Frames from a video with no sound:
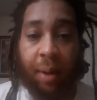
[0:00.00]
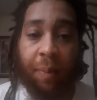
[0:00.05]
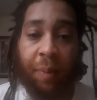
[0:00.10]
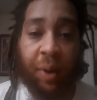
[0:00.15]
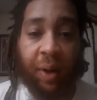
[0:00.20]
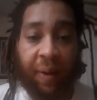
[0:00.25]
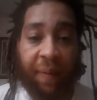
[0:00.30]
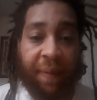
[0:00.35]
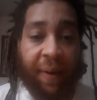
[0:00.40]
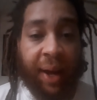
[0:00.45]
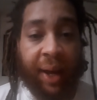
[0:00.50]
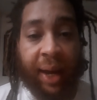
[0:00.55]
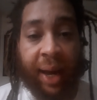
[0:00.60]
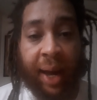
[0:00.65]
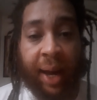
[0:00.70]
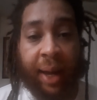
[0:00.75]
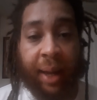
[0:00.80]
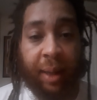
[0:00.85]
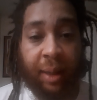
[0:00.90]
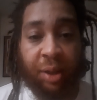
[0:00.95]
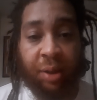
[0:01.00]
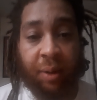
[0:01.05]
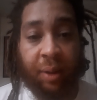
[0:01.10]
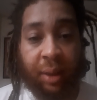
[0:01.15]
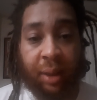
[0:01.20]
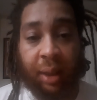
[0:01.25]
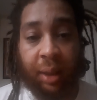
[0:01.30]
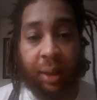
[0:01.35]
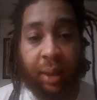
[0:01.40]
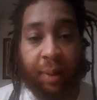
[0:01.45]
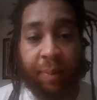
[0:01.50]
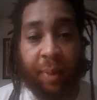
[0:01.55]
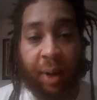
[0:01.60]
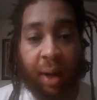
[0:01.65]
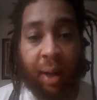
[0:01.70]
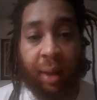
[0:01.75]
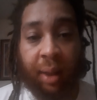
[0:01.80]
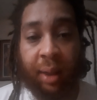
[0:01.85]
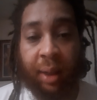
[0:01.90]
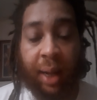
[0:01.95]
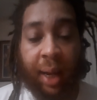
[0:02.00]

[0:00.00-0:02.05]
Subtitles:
But if I got jurisdiction in Maryland,